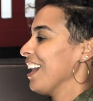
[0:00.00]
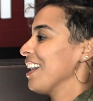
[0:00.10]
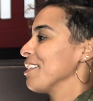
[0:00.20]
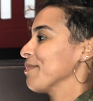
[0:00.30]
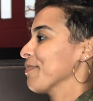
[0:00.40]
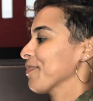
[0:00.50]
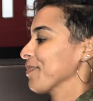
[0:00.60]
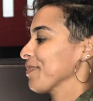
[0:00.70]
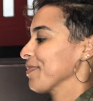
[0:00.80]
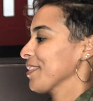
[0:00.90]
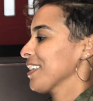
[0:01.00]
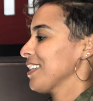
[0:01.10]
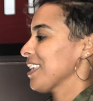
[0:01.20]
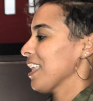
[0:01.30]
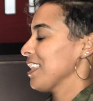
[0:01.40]

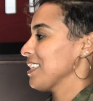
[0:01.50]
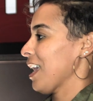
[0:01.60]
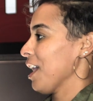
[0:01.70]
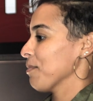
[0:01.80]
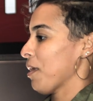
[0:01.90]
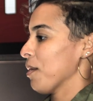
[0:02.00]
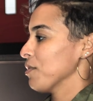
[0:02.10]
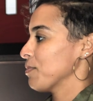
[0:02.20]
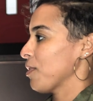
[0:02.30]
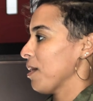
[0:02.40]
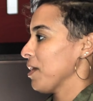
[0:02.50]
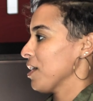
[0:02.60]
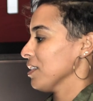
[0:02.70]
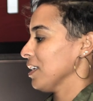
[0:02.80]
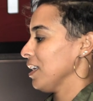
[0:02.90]
um, at the time i was
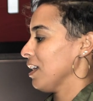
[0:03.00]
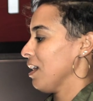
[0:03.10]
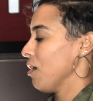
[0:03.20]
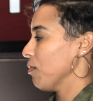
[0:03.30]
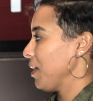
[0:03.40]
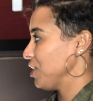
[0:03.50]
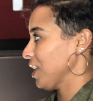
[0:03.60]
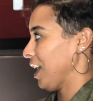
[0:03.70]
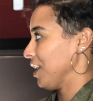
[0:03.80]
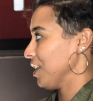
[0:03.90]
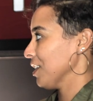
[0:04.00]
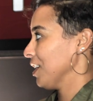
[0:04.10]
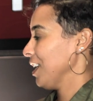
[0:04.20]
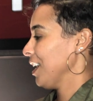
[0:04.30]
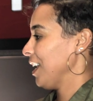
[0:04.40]
primarily a home educator
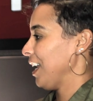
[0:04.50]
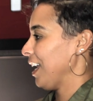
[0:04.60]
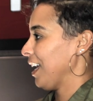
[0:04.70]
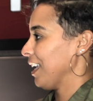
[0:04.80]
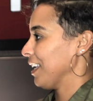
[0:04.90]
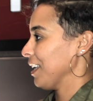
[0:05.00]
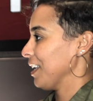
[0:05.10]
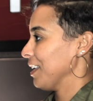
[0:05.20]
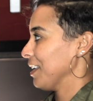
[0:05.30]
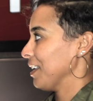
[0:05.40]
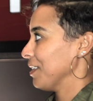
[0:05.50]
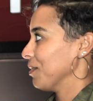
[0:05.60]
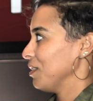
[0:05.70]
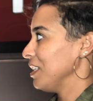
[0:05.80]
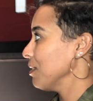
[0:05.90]
yeah and
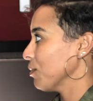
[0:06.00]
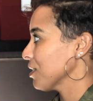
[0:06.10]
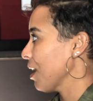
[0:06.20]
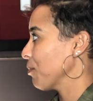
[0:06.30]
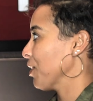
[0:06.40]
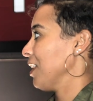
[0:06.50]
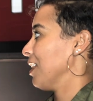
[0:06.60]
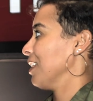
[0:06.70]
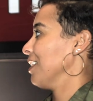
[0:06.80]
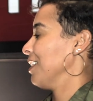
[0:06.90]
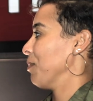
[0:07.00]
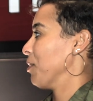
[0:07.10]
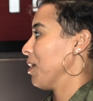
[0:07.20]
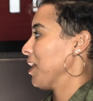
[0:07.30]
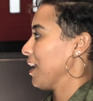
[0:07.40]
didn't was not bringing in any
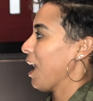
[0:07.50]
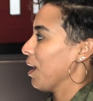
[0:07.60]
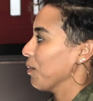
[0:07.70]
money i mean